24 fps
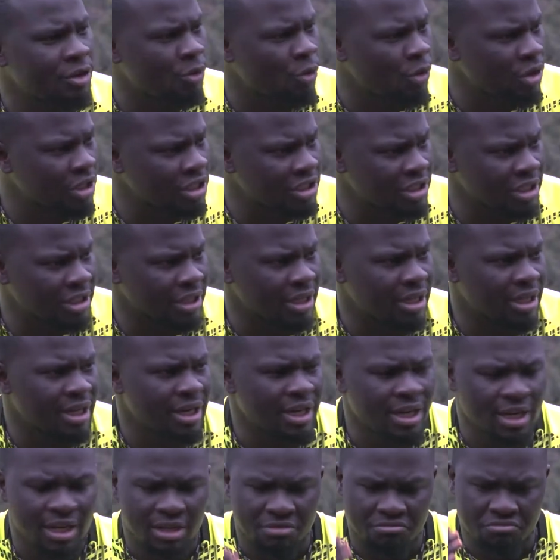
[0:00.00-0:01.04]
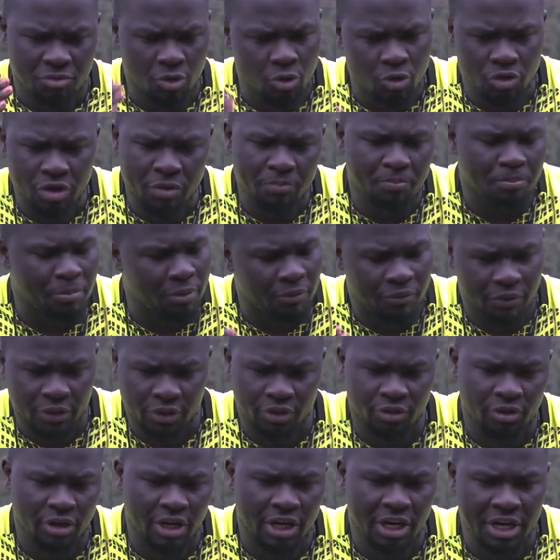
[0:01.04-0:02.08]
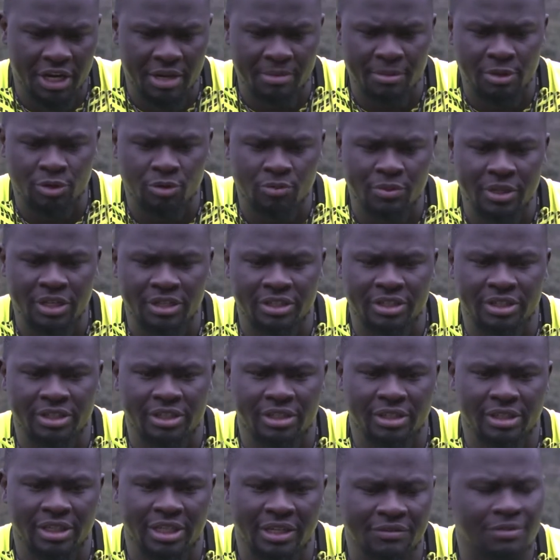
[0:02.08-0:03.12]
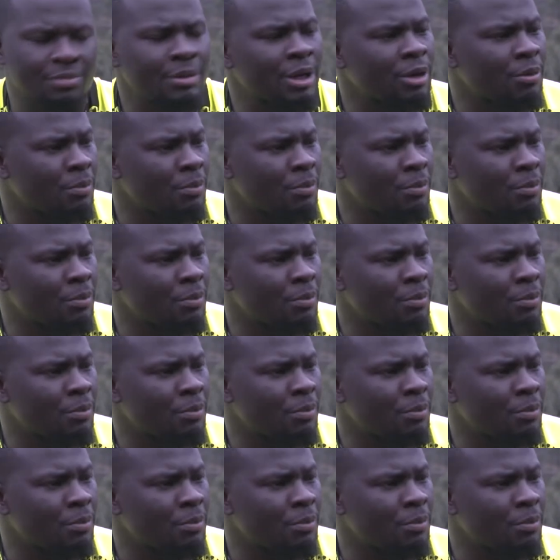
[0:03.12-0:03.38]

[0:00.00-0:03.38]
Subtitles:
quality, good professional academy, to me it gives me an